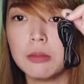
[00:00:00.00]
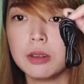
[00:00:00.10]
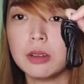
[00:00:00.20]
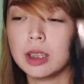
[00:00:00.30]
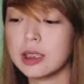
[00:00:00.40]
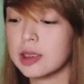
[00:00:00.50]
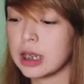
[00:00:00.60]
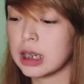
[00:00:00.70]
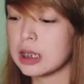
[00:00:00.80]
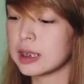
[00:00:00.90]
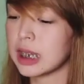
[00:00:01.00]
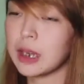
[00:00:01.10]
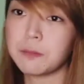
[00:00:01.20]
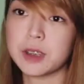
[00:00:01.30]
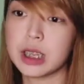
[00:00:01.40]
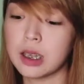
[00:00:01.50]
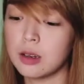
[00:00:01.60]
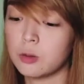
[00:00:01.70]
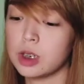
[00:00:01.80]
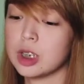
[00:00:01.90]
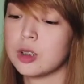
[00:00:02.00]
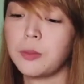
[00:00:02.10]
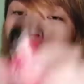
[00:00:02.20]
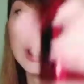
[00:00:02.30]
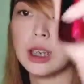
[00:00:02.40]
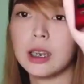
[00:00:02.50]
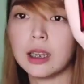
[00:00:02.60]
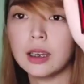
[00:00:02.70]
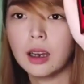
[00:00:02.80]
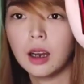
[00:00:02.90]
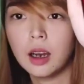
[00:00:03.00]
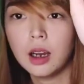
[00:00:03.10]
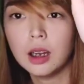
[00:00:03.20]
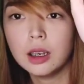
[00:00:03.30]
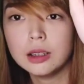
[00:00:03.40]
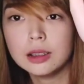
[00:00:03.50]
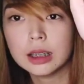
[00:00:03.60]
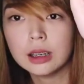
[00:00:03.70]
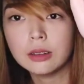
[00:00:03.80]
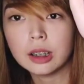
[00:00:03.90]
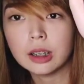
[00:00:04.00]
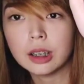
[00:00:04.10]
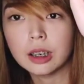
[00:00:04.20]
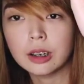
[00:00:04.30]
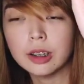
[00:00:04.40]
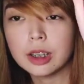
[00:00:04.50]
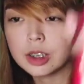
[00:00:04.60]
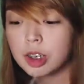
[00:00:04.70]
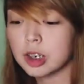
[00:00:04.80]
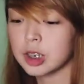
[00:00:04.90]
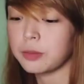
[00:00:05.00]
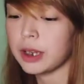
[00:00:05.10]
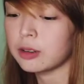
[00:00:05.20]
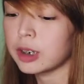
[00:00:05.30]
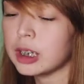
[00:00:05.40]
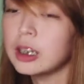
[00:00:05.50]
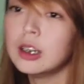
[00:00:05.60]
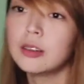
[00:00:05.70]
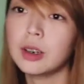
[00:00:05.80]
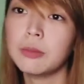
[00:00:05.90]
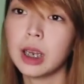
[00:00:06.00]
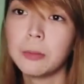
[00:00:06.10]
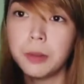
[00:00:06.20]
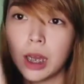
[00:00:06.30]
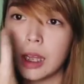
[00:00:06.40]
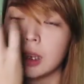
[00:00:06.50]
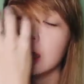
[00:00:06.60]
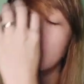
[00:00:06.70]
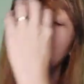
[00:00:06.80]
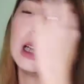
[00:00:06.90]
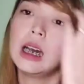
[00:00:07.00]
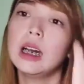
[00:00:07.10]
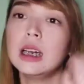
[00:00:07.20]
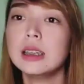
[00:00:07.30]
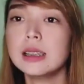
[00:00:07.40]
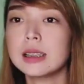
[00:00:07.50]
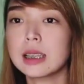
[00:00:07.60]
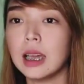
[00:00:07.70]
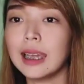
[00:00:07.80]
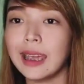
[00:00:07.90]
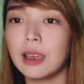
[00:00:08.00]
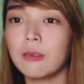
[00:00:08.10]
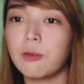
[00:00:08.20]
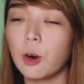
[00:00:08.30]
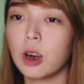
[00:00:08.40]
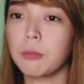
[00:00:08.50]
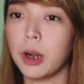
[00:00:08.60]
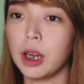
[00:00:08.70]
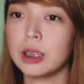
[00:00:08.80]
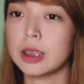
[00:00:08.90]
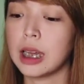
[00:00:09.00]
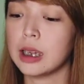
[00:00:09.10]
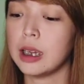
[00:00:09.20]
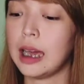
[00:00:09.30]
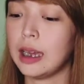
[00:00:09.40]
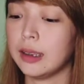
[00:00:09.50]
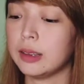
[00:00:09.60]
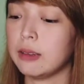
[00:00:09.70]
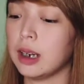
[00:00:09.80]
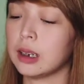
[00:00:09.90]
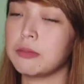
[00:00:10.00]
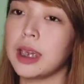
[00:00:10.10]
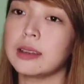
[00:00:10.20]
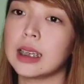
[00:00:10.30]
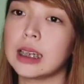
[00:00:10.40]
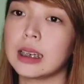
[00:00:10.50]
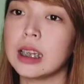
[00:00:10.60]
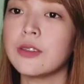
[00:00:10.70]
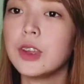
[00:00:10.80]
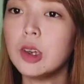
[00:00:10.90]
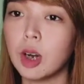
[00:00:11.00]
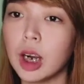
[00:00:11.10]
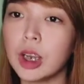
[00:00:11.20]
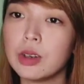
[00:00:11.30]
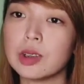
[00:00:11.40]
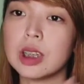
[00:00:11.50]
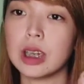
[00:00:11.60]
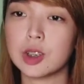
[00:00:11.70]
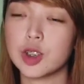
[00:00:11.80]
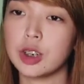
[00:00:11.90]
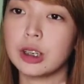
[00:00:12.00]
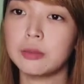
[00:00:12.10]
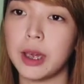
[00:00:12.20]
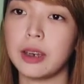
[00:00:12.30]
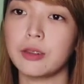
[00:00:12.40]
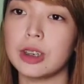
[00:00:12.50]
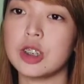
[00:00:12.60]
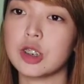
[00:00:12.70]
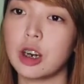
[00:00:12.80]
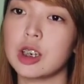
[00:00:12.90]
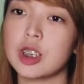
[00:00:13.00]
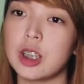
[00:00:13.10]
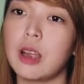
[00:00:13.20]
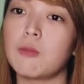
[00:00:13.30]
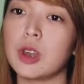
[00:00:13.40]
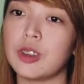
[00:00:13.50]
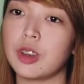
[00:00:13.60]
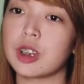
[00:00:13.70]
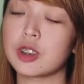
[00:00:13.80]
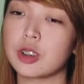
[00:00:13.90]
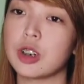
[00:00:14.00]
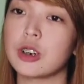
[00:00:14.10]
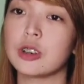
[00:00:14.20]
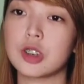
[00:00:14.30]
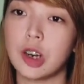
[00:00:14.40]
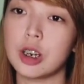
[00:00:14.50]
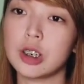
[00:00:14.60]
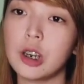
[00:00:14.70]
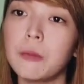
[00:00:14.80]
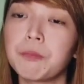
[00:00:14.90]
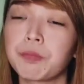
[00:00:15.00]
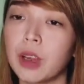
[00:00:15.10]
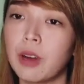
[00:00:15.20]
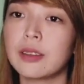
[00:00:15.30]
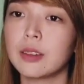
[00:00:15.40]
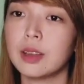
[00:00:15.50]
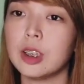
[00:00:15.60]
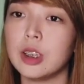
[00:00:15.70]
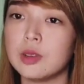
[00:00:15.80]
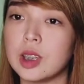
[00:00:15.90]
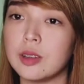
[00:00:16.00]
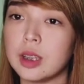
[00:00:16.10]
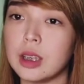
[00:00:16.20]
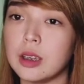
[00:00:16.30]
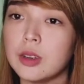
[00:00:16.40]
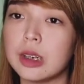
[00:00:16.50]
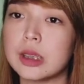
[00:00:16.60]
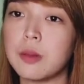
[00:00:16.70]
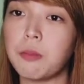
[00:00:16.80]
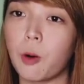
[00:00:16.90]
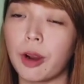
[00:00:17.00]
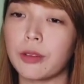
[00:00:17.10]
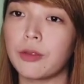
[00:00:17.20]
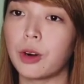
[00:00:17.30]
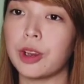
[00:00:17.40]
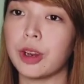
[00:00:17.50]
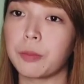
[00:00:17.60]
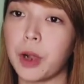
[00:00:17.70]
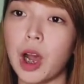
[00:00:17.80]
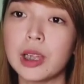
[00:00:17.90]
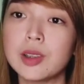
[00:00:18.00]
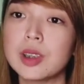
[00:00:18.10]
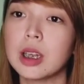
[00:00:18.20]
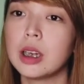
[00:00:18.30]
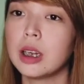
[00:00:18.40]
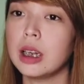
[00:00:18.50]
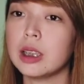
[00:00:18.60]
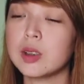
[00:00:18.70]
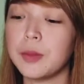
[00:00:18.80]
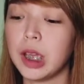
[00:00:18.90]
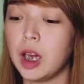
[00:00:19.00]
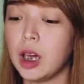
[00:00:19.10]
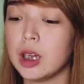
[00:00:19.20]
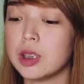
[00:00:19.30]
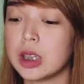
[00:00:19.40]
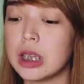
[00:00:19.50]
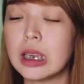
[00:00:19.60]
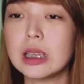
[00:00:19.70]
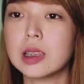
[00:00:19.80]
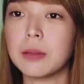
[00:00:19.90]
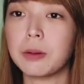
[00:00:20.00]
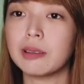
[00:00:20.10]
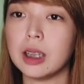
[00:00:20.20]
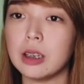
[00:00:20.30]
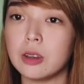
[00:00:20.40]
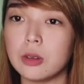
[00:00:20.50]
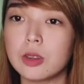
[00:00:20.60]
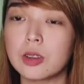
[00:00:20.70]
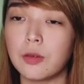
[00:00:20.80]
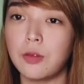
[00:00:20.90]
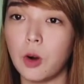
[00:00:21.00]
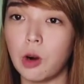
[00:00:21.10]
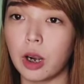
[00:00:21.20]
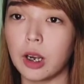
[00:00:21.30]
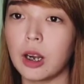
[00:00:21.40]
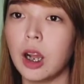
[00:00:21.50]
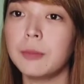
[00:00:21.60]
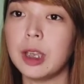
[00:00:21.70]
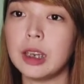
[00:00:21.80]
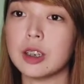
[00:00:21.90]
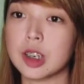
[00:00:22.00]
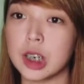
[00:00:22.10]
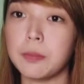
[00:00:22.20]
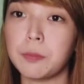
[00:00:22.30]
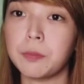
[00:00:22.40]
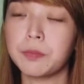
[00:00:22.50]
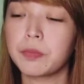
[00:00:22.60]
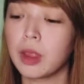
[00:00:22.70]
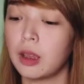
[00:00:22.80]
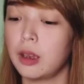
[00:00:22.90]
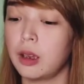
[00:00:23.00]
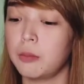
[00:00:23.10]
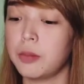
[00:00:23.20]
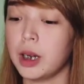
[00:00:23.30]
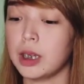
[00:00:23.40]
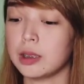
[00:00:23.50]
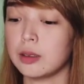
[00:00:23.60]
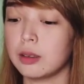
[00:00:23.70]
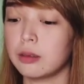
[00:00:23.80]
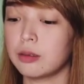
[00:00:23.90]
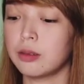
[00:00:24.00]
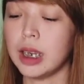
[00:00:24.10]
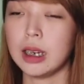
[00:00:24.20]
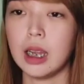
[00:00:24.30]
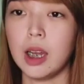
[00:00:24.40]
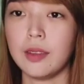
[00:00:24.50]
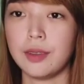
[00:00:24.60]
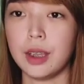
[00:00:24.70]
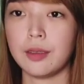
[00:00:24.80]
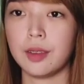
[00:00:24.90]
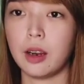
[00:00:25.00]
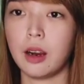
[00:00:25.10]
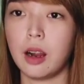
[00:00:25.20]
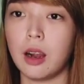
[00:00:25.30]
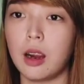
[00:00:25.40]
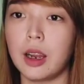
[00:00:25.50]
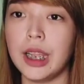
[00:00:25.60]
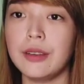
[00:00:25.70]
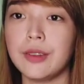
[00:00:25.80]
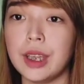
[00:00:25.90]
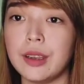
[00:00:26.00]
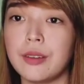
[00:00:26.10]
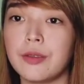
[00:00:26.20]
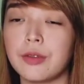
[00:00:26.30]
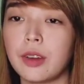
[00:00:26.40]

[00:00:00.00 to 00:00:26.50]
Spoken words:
cable. This is Type-C, which is supported on down here. You can charge your battery from there, but again, for pods, I highly recommend that if you are using external batteries, charge them with your external charger rather than using the USB port for your pods. It's because it is typically used for updating your chip, but right now I think there are innovative